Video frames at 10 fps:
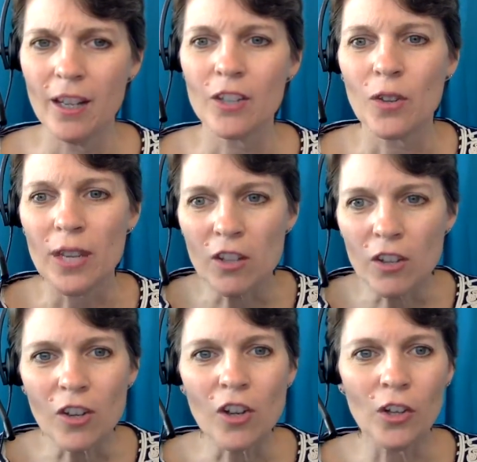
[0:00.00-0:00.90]
So, these
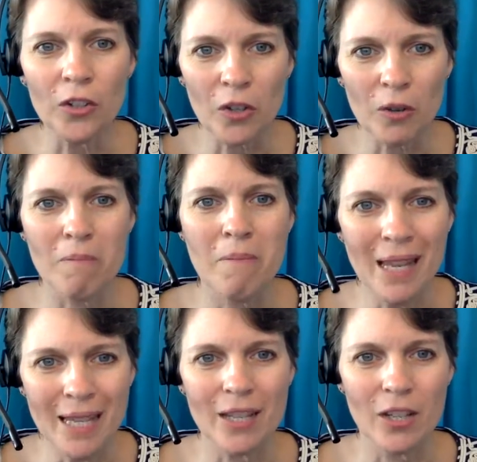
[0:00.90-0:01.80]
are the cultural
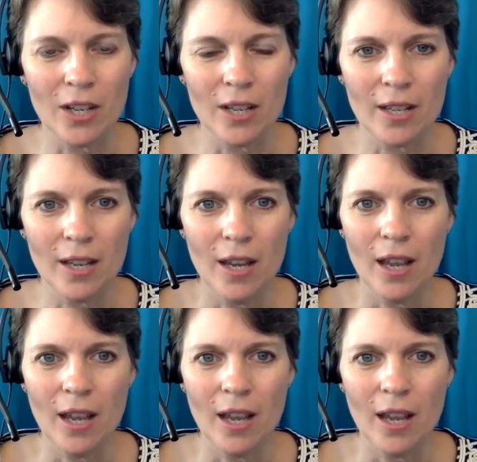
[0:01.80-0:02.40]
messages